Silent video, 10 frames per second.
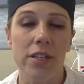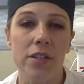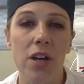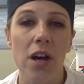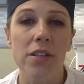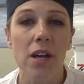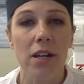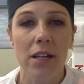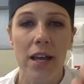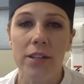and sauce
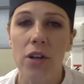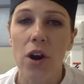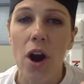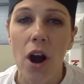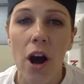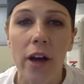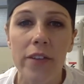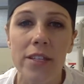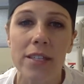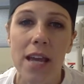anglaise are all
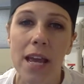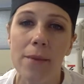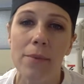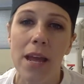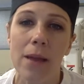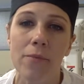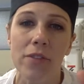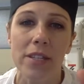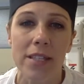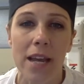the same name for
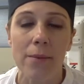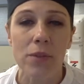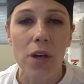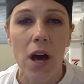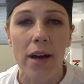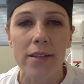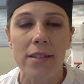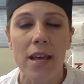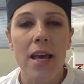the same sauce.